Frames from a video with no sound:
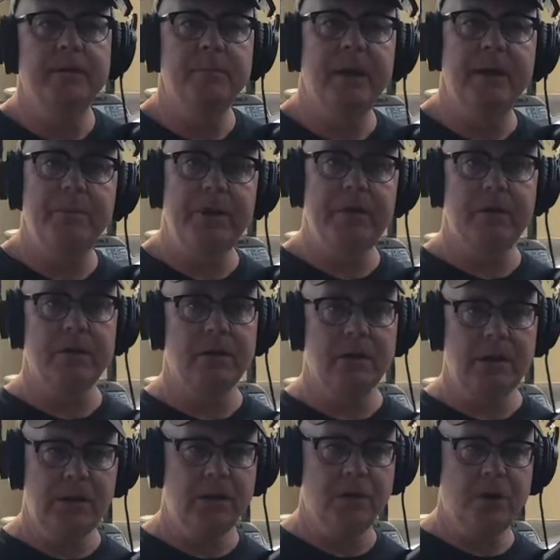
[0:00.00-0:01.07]
maybe
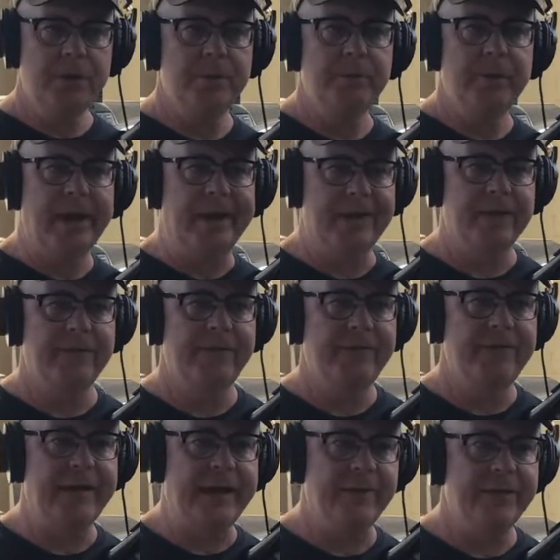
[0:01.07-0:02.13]
you're looking back on
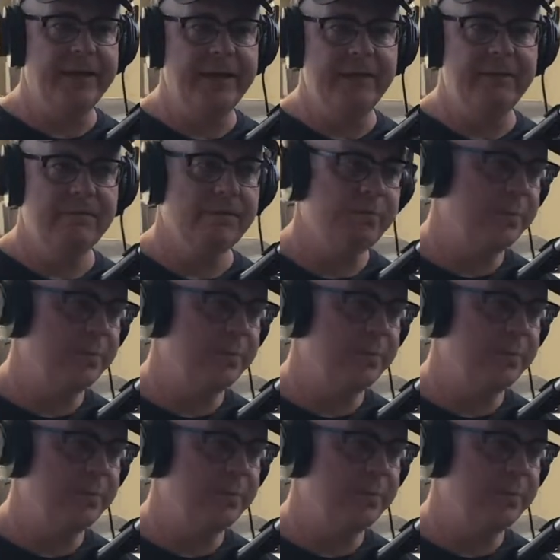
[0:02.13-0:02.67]
that thing.